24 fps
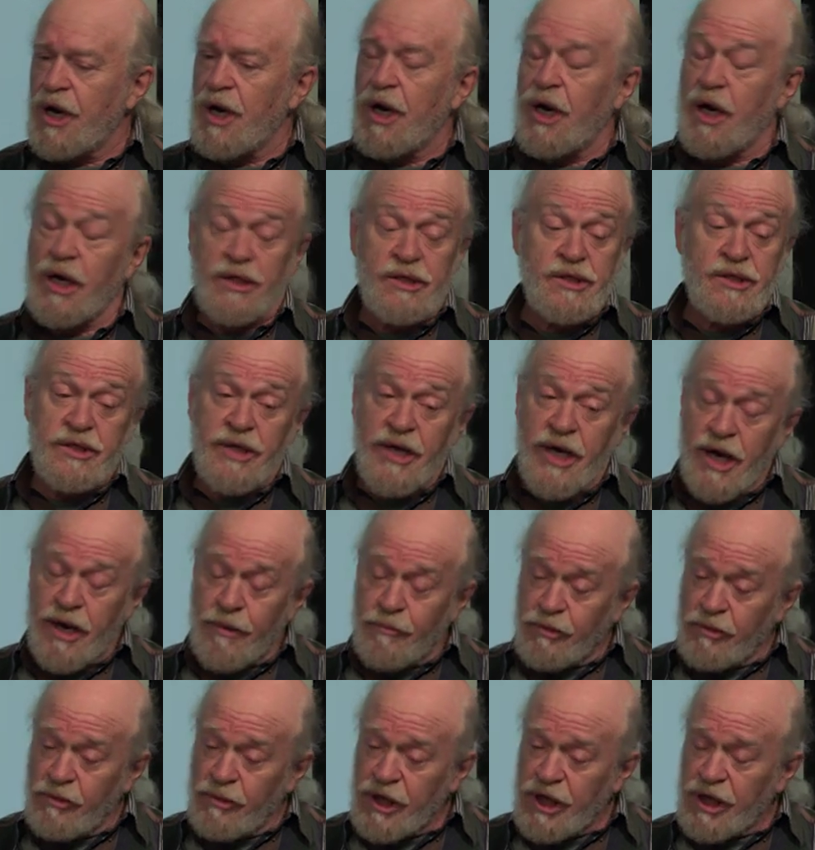it
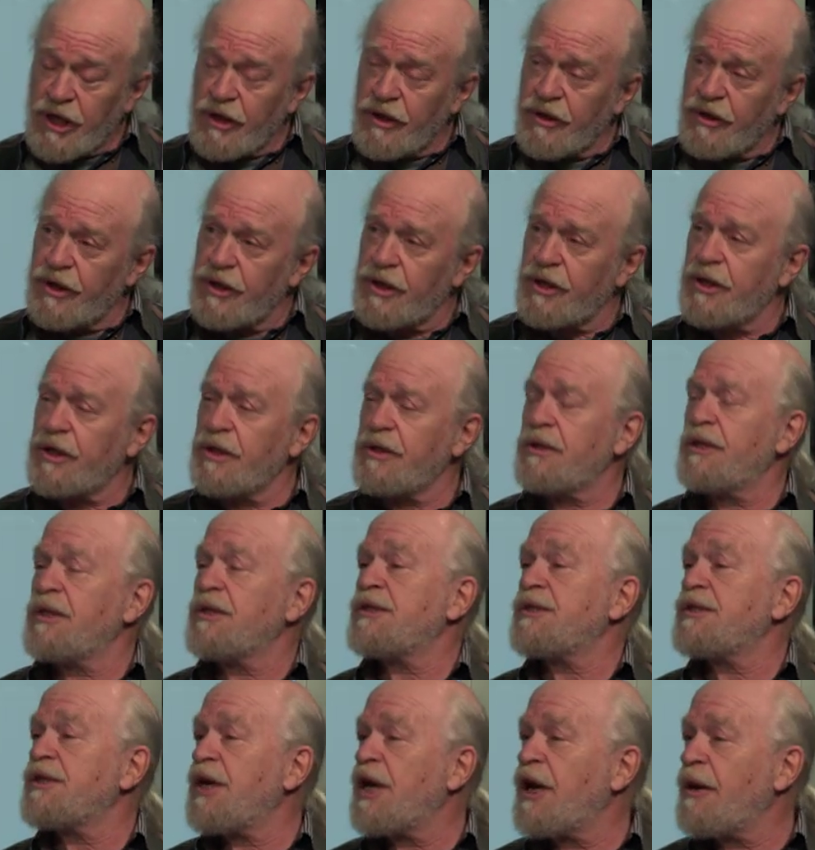stabbed me in the heart,
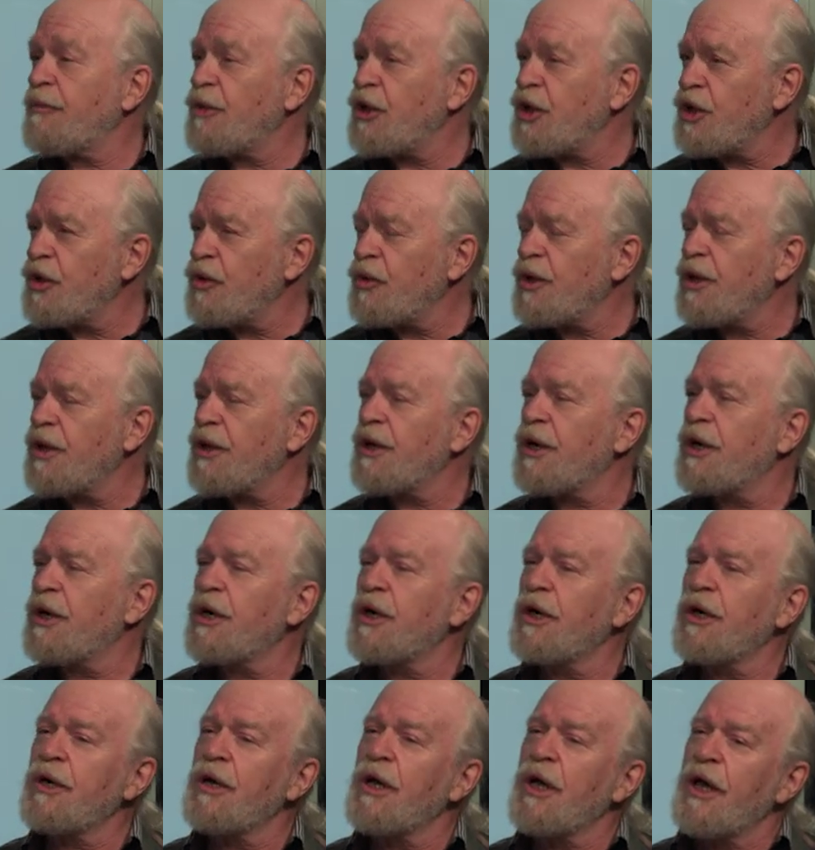it stabbed you in the
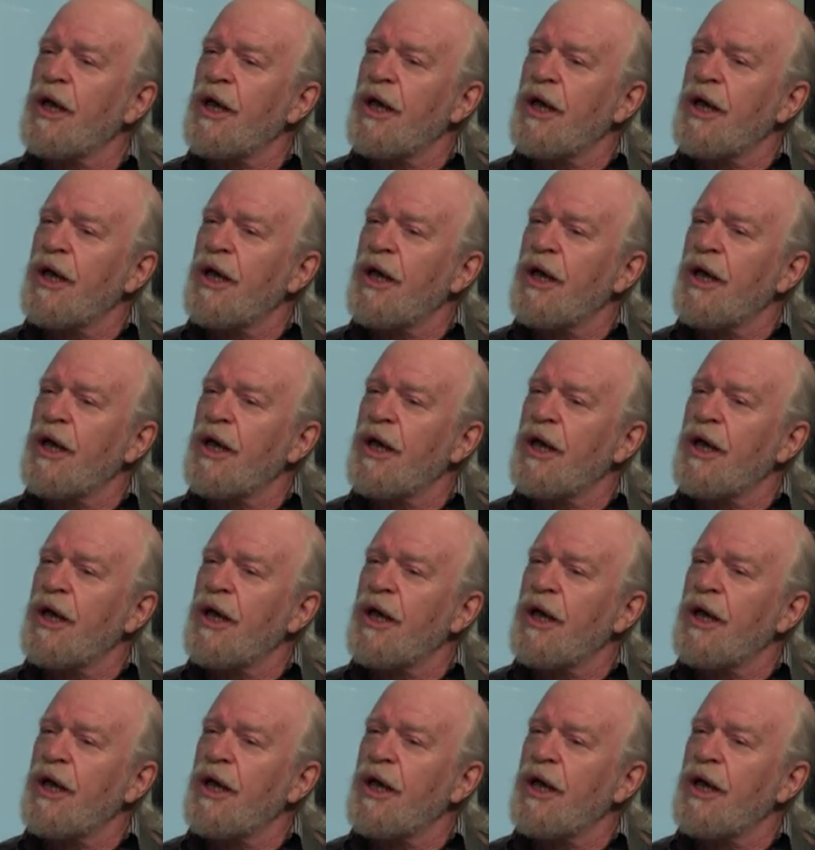heart.